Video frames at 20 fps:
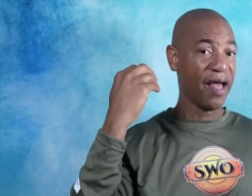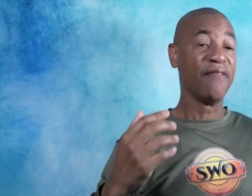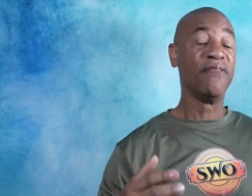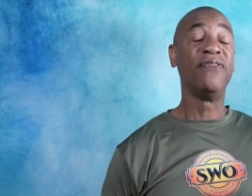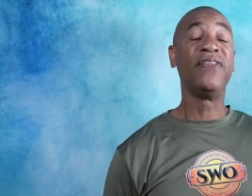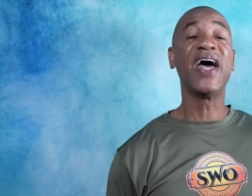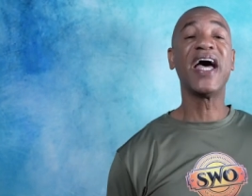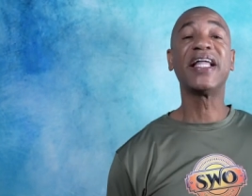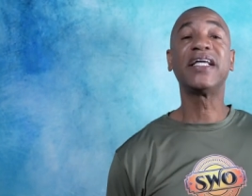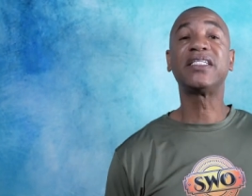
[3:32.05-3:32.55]

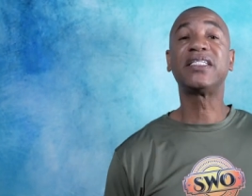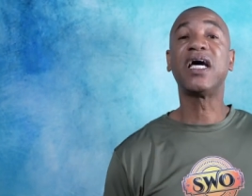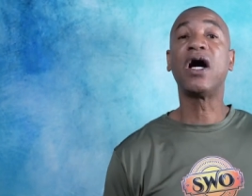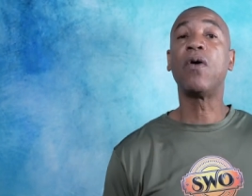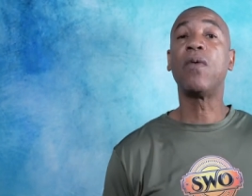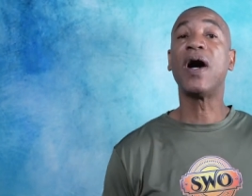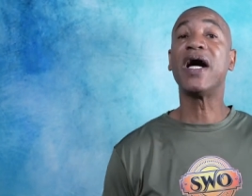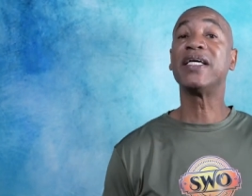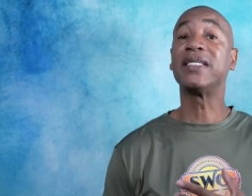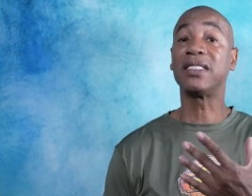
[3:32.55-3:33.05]
that is
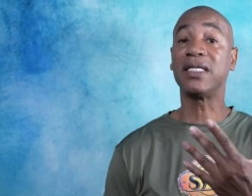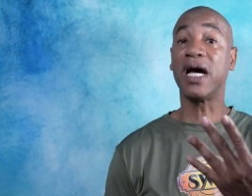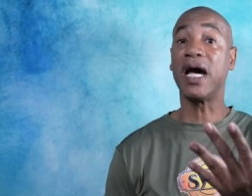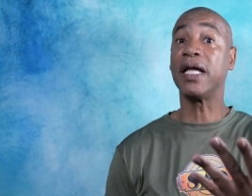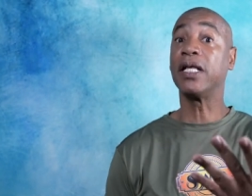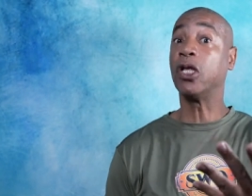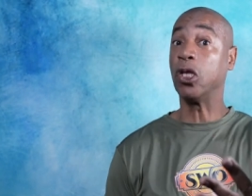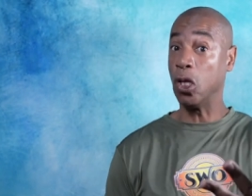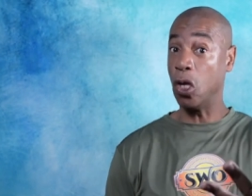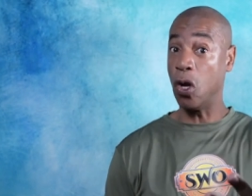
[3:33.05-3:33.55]
how I
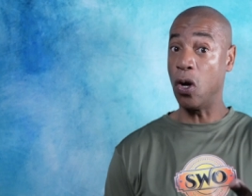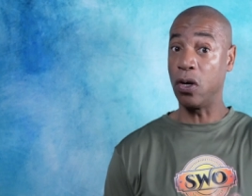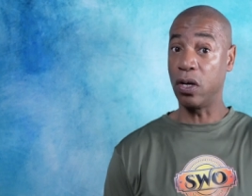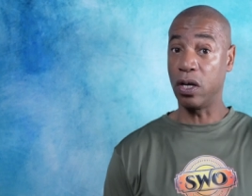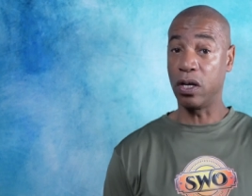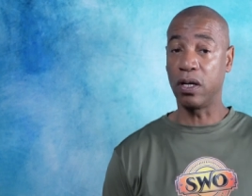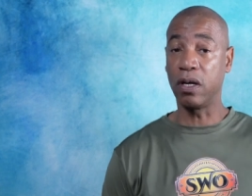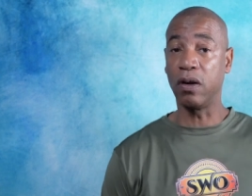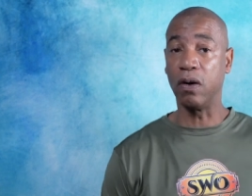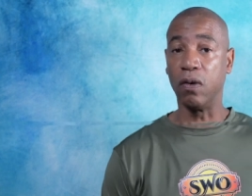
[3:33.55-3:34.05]
signed long
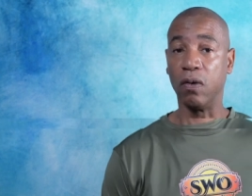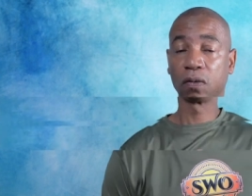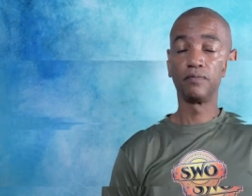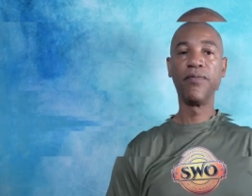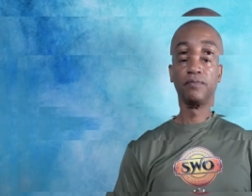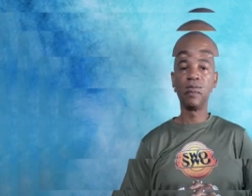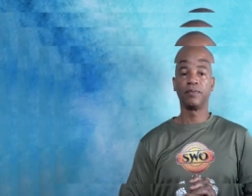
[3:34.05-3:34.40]
ago